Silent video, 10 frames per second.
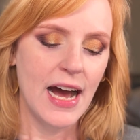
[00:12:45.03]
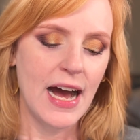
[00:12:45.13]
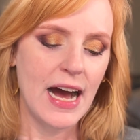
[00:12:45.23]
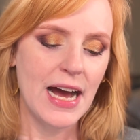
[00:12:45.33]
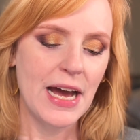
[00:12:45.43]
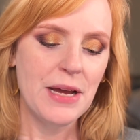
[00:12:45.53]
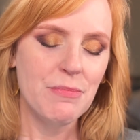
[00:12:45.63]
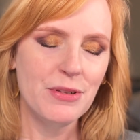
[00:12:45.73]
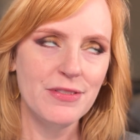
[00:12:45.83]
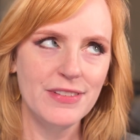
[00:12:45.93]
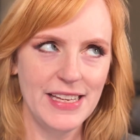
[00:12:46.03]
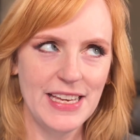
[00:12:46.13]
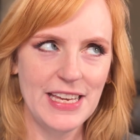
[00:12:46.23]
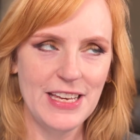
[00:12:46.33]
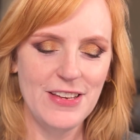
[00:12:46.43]
I
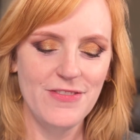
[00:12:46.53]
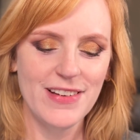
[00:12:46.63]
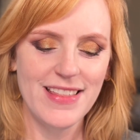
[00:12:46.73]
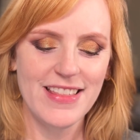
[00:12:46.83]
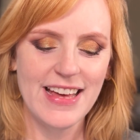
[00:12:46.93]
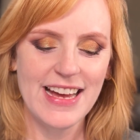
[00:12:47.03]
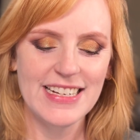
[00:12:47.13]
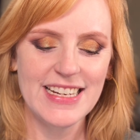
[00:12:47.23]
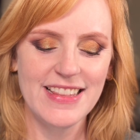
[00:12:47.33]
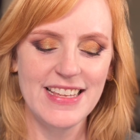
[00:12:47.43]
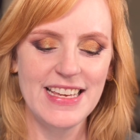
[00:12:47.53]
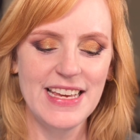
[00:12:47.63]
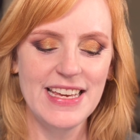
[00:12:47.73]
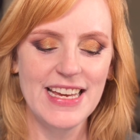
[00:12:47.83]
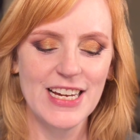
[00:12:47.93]
believe that
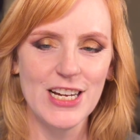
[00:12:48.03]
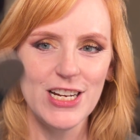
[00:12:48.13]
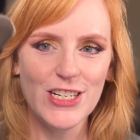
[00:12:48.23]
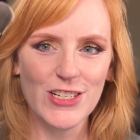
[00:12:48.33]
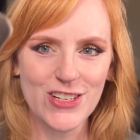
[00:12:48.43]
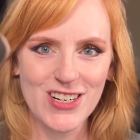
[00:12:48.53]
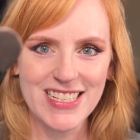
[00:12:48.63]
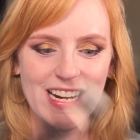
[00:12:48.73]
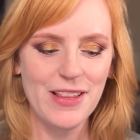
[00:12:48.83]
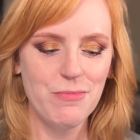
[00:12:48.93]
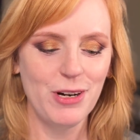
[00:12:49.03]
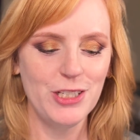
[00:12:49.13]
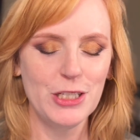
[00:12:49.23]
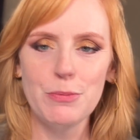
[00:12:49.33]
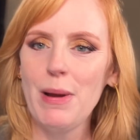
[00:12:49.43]
the dark side of the brush
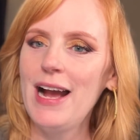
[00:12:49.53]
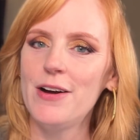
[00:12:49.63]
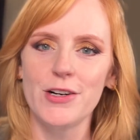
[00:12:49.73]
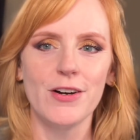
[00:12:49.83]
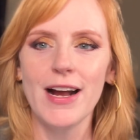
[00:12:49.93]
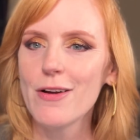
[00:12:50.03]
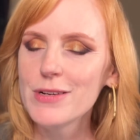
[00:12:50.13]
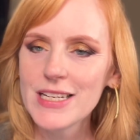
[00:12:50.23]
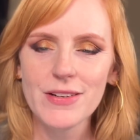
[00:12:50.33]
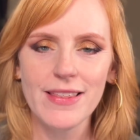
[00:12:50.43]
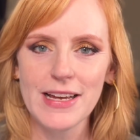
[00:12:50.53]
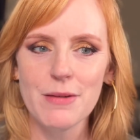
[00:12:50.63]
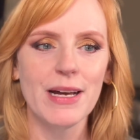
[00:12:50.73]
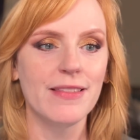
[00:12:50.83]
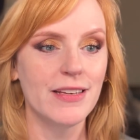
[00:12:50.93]
is powder. I always have to think
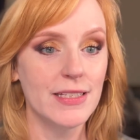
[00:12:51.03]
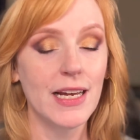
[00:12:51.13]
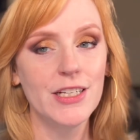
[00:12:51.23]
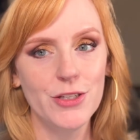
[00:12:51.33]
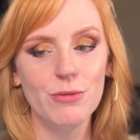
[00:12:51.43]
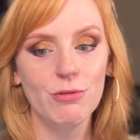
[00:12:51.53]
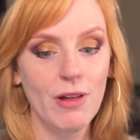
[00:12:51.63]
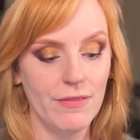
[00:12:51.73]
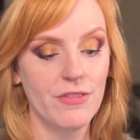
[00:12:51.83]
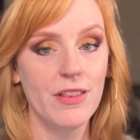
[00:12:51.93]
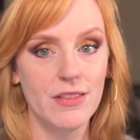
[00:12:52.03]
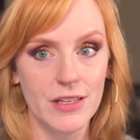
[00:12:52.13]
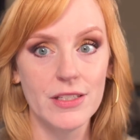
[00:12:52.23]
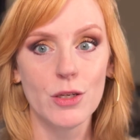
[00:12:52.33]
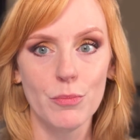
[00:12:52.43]
about this. I do love
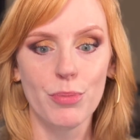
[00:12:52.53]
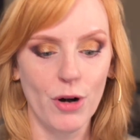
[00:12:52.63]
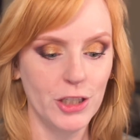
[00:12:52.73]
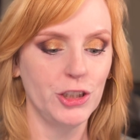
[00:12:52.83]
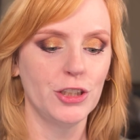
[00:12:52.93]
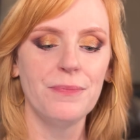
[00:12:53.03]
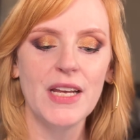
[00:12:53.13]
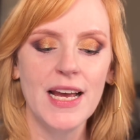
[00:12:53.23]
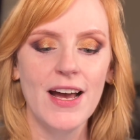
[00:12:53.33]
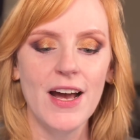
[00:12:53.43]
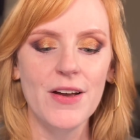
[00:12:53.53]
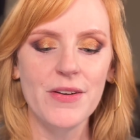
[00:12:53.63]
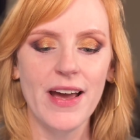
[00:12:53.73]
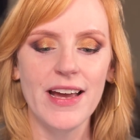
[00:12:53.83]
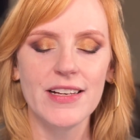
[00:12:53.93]
this brush.
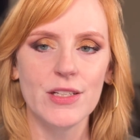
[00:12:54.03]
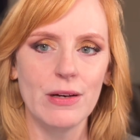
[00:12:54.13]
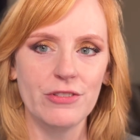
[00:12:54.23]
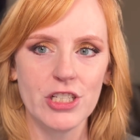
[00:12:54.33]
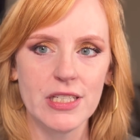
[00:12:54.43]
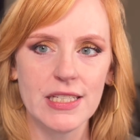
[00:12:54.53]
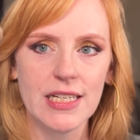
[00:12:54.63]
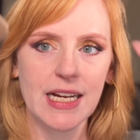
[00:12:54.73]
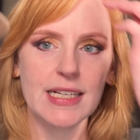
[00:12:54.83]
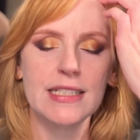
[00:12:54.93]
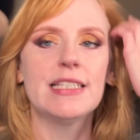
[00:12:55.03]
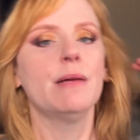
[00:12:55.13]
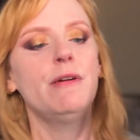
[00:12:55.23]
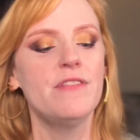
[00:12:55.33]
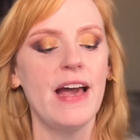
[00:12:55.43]
Okay, so I've just got some
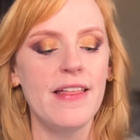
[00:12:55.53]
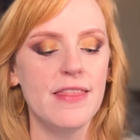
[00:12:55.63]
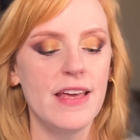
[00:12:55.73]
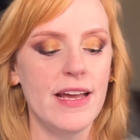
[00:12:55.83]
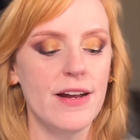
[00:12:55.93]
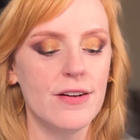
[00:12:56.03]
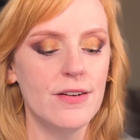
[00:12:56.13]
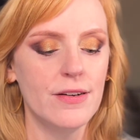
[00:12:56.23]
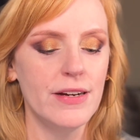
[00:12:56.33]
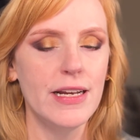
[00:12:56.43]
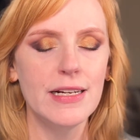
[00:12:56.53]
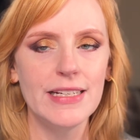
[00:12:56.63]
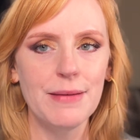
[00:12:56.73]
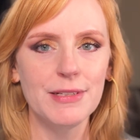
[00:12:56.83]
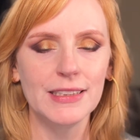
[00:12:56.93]
of that there, and I
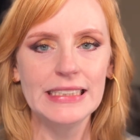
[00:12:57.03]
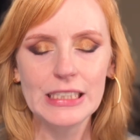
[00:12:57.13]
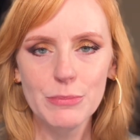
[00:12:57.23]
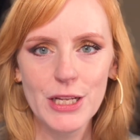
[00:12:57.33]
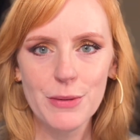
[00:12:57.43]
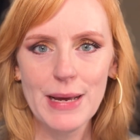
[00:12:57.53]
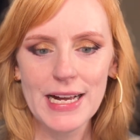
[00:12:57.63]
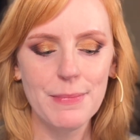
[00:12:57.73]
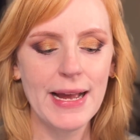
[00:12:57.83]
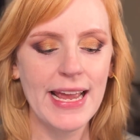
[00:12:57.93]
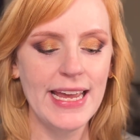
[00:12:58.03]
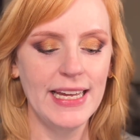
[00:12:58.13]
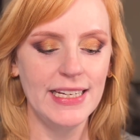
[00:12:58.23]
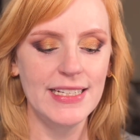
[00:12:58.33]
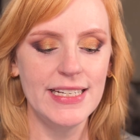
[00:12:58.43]
tapped a little bit on the back of my
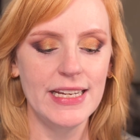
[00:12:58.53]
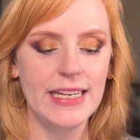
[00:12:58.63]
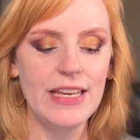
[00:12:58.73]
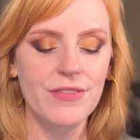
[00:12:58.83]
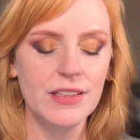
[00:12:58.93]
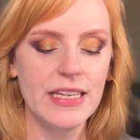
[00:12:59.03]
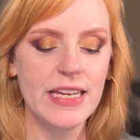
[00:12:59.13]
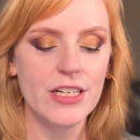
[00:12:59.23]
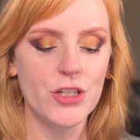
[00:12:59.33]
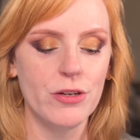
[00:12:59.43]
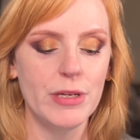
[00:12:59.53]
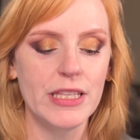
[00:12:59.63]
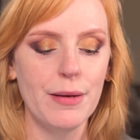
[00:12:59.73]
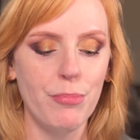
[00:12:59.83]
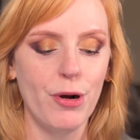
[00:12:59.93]
hand to evenly distribute
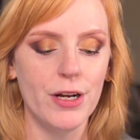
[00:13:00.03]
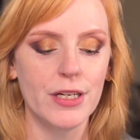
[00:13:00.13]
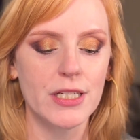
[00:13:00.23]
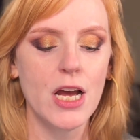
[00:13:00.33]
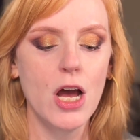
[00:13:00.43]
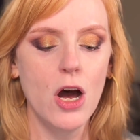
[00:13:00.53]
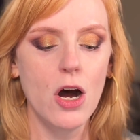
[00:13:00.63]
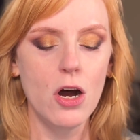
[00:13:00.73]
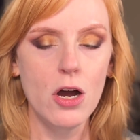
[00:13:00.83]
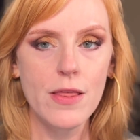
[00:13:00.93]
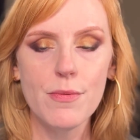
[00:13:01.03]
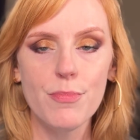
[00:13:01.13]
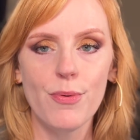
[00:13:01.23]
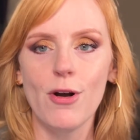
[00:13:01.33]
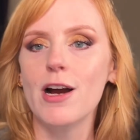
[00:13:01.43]
that product on the
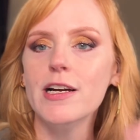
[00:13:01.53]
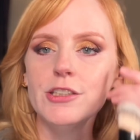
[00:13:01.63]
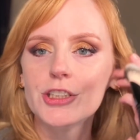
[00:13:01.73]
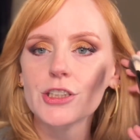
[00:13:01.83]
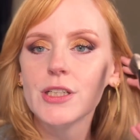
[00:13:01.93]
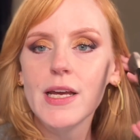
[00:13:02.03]
brush.